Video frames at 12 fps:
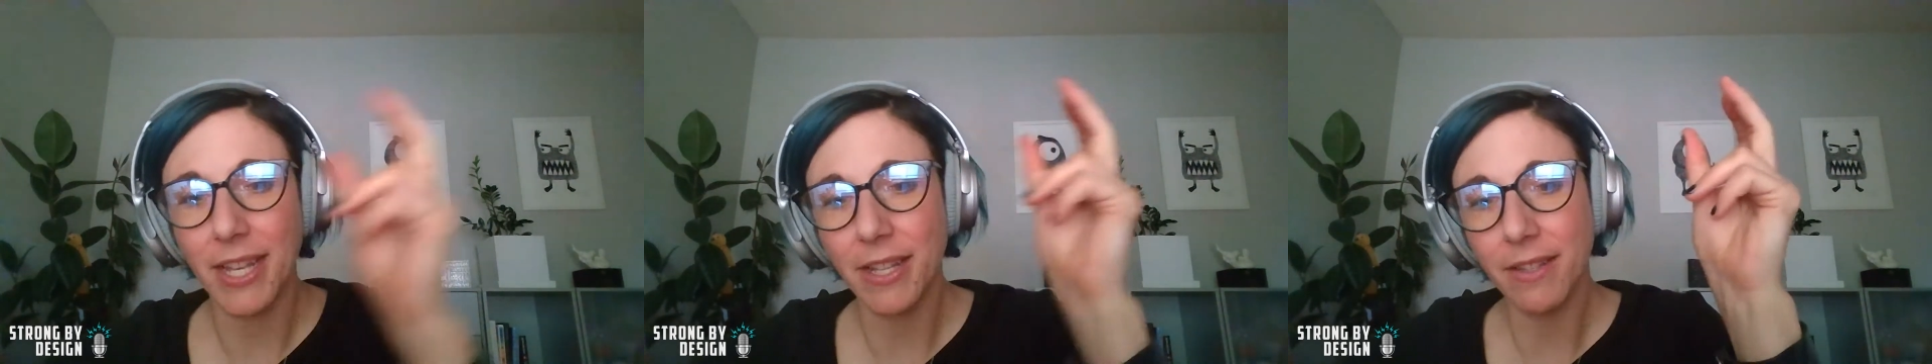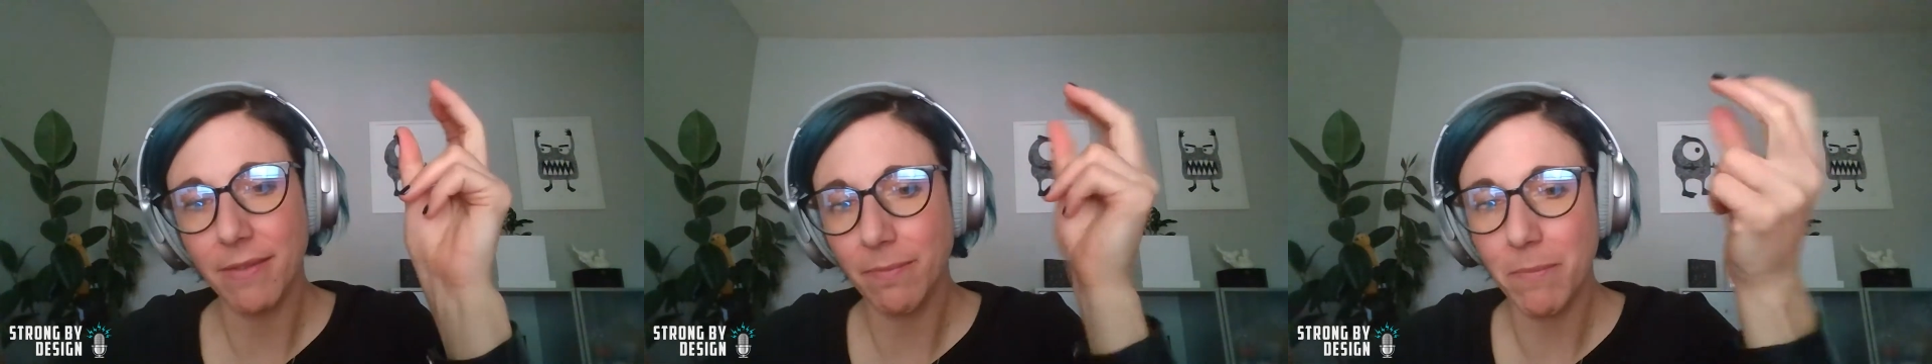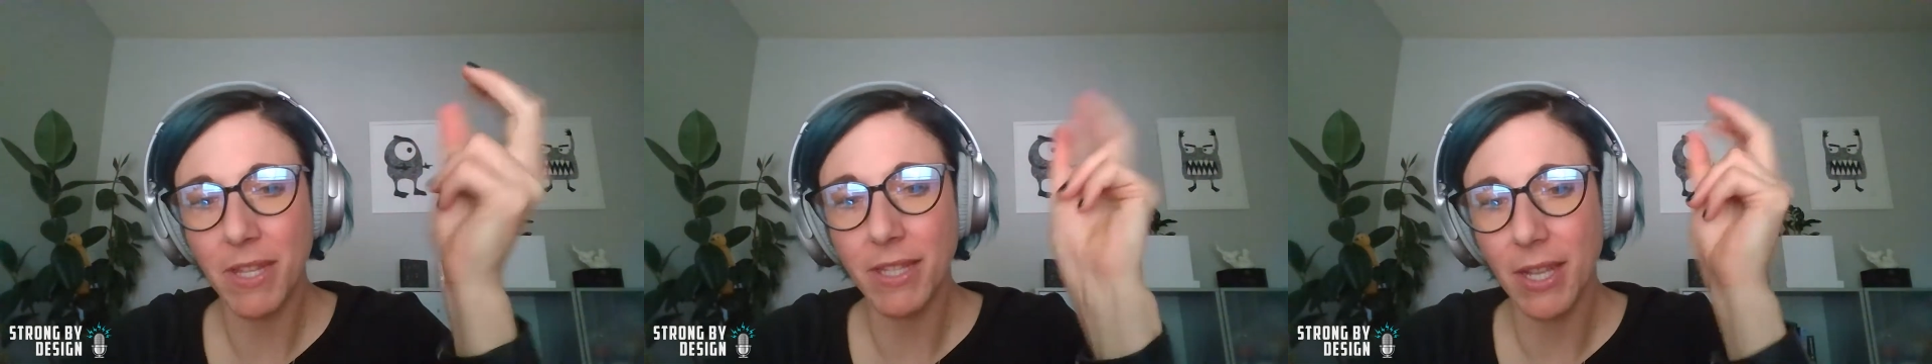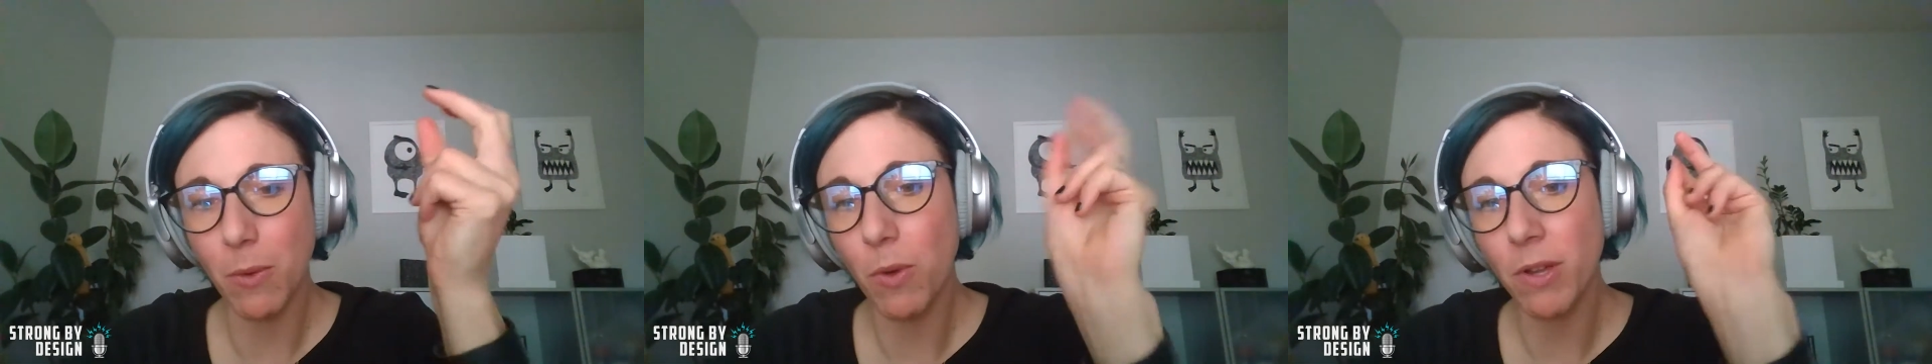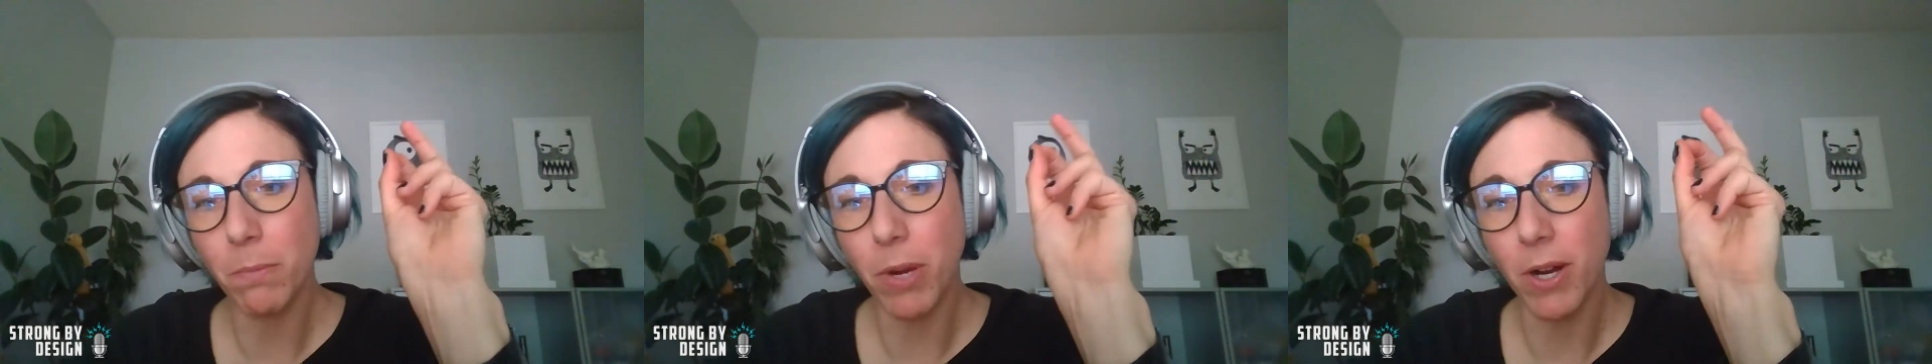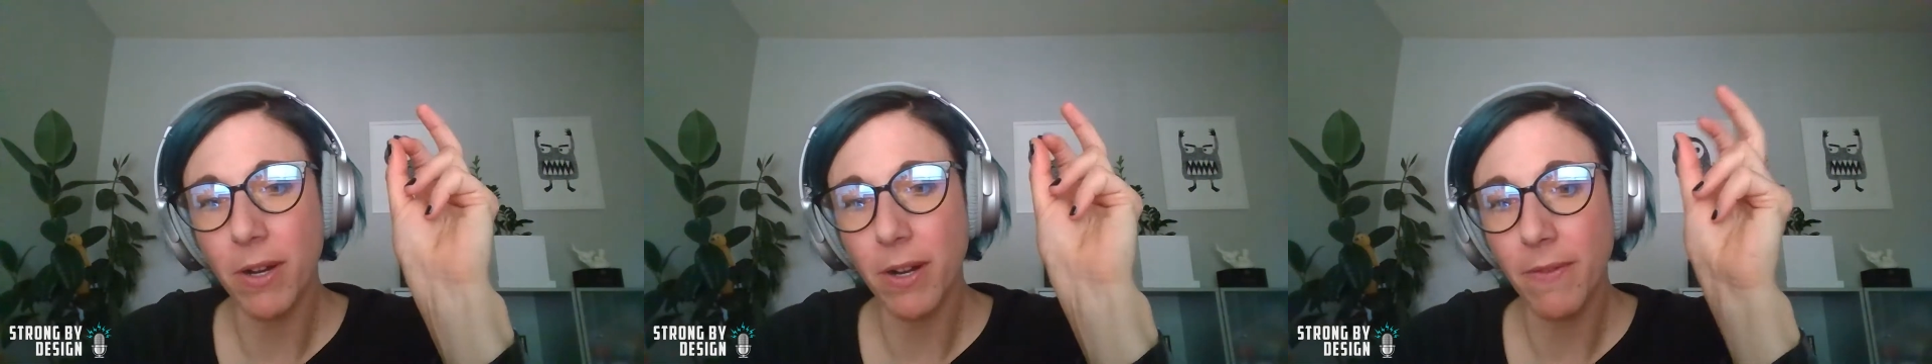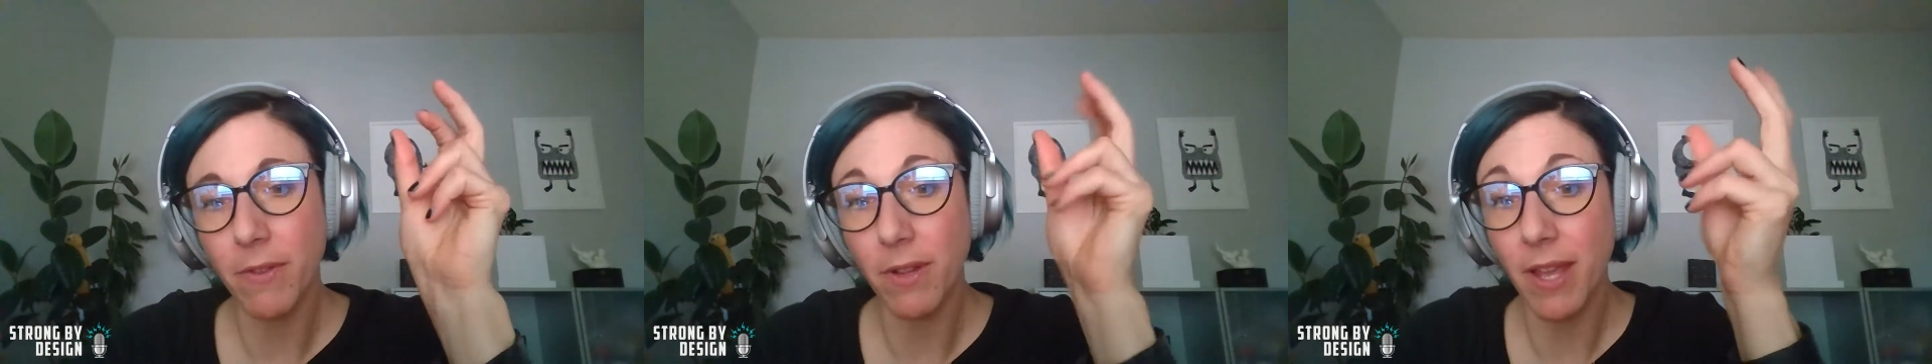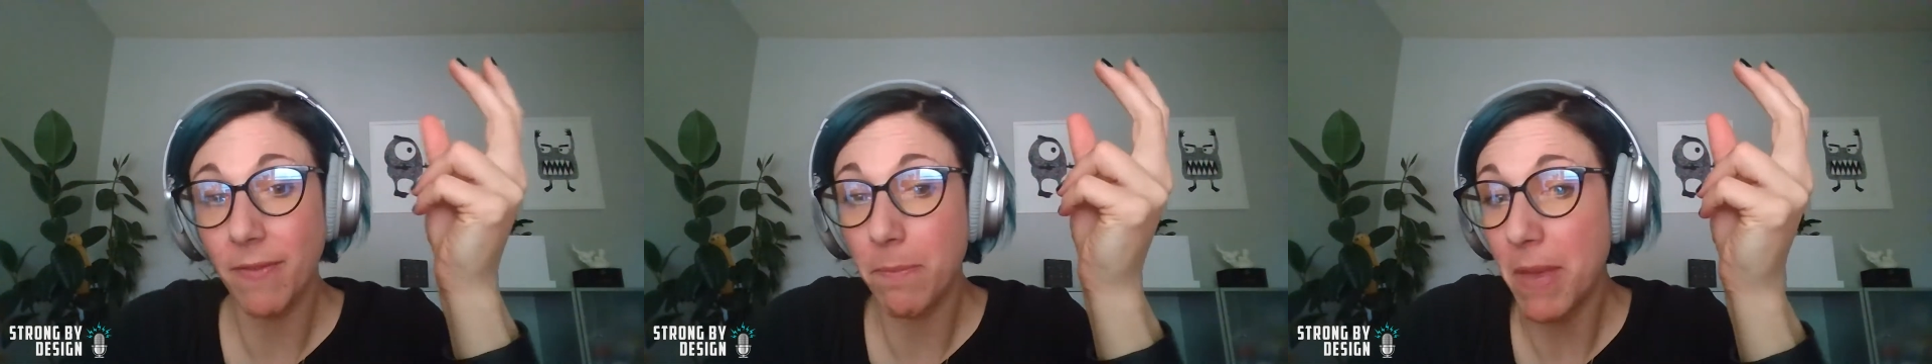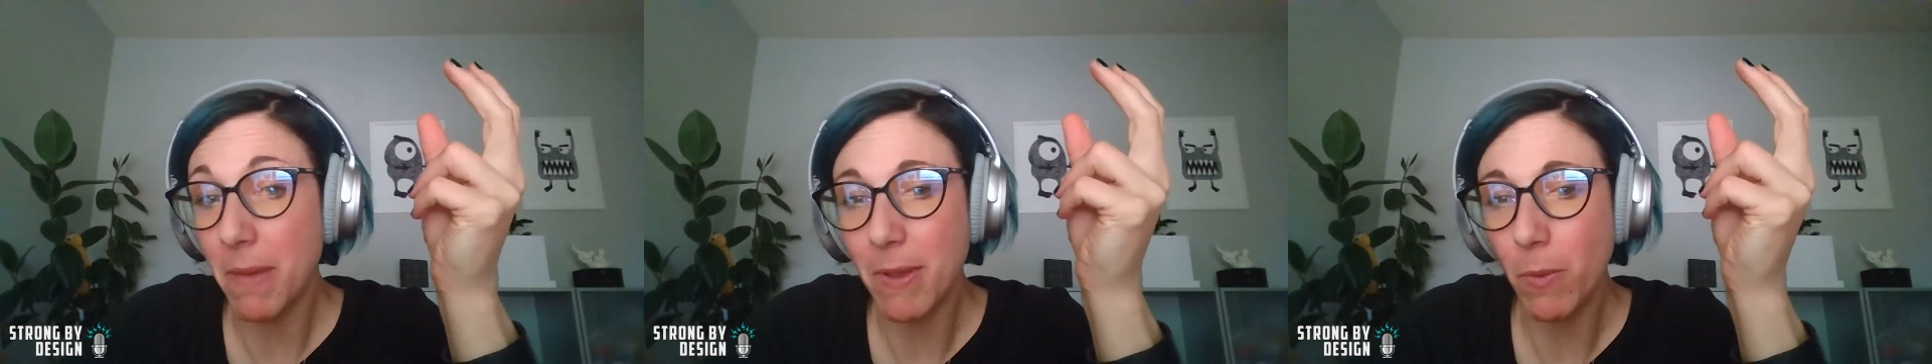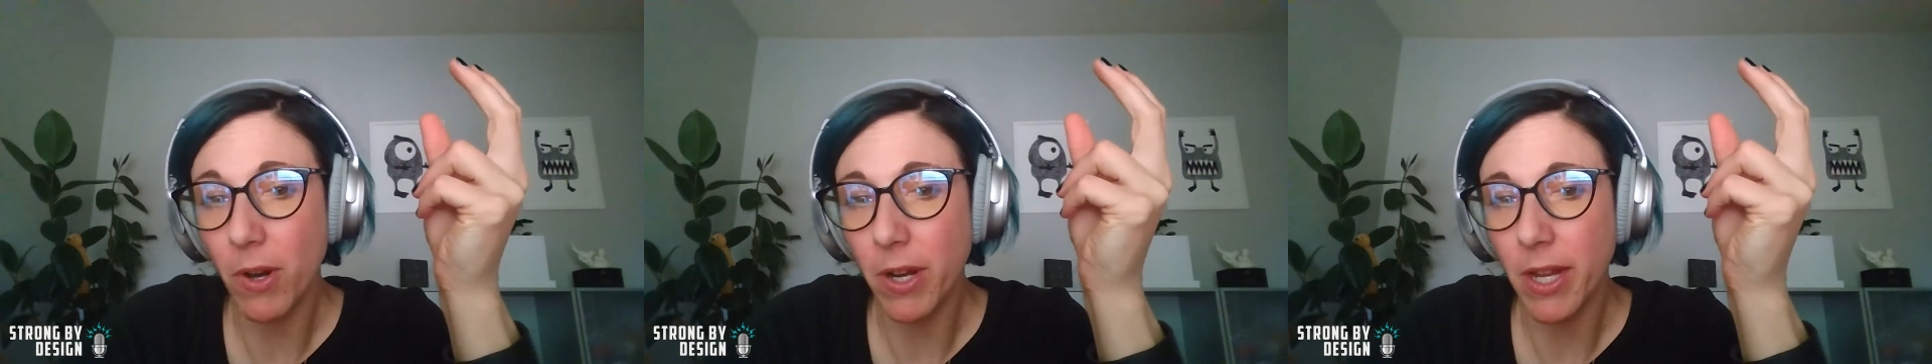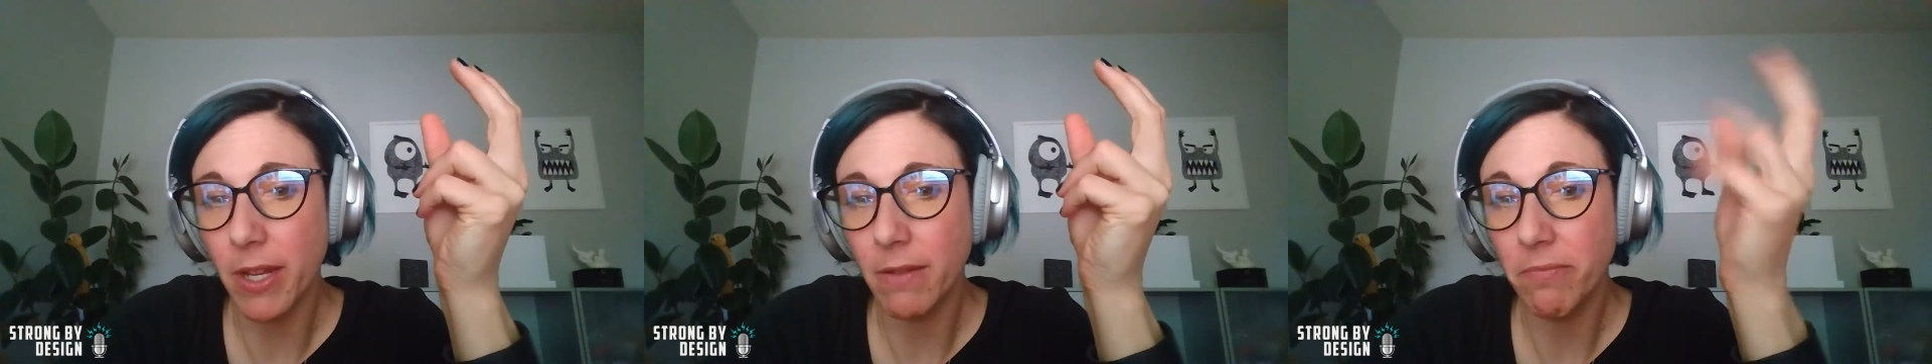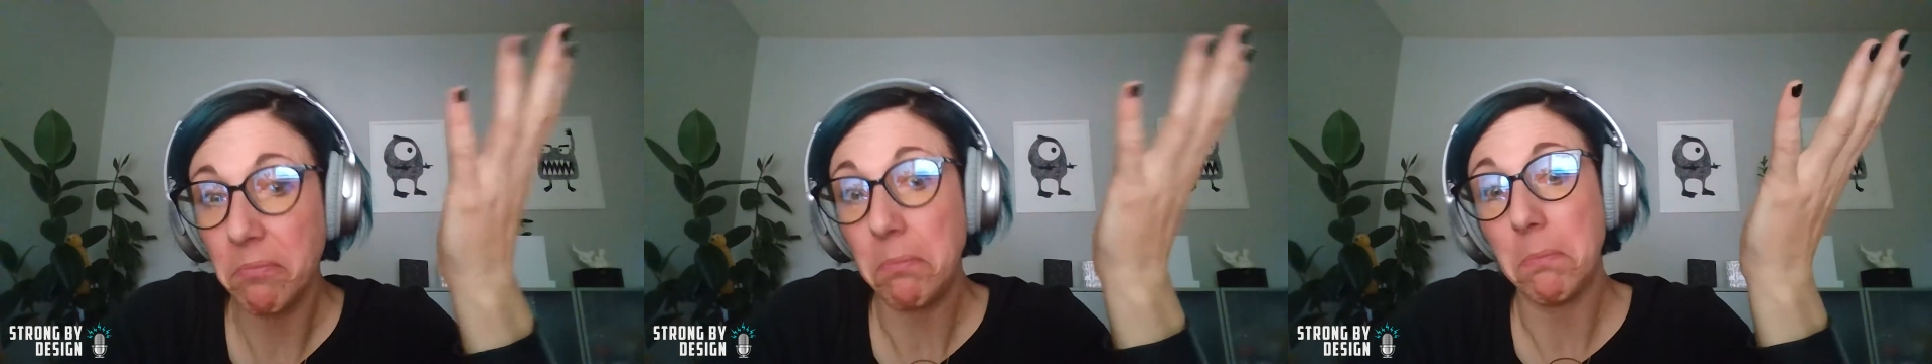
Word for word: That means that one part of their life may be working